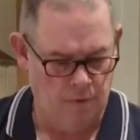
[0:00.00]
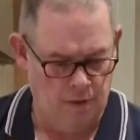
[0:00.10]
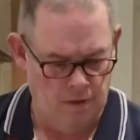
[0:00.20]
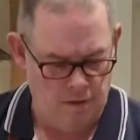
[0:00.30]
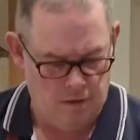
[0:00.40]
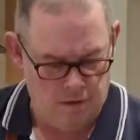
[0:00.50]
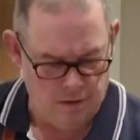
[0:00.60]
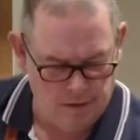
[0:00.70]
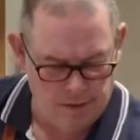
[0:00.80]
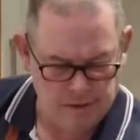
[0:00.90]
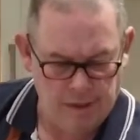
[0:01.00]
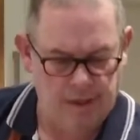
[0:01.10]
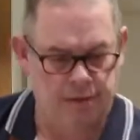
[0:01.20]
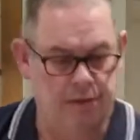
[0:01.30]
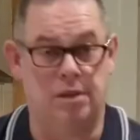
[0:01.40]
And this
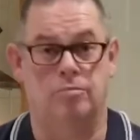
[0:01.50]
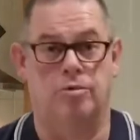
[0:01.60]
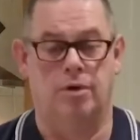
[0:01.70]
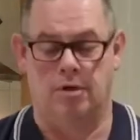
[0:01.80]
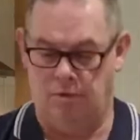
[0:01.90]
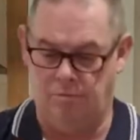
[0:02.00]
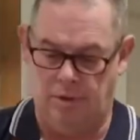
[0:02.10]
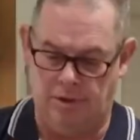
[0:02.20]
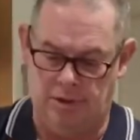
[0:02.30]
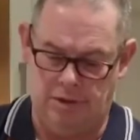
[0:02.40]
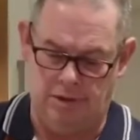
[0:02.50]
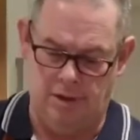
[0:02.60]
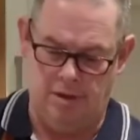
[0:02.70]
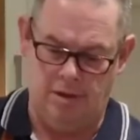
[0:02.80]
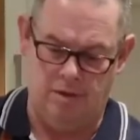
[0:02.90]
glass is the important one because this is
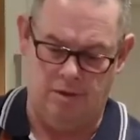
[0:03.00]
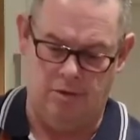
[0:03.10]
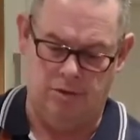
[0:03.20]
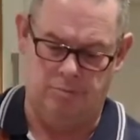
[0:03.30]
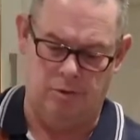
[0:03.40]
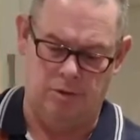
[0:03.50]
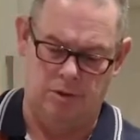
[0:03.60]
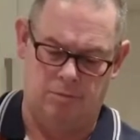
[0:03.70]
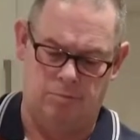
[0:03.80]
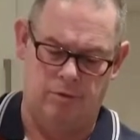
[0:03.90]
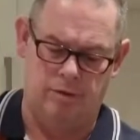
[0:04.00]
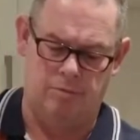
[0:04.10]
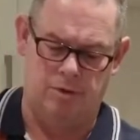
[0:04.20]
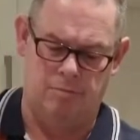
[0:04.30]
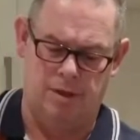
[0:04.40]
the cook's bonus. I'll pour it
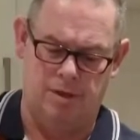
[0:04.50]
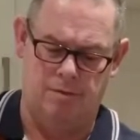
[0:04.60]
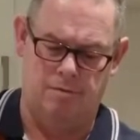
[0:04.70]
properly.